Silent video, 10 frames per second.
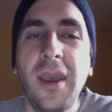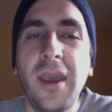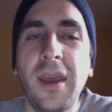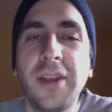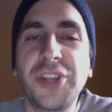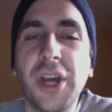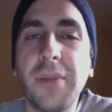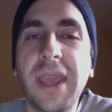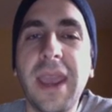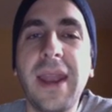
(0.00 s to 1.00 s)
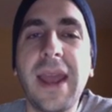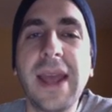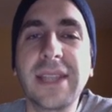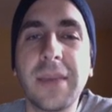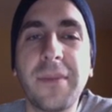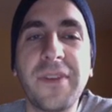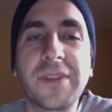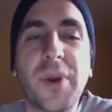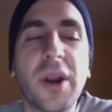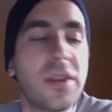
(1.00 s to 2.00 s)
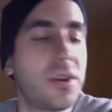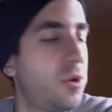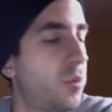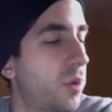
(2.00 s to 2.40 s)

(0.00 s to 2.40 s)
John McCain asking him if he's part of the New World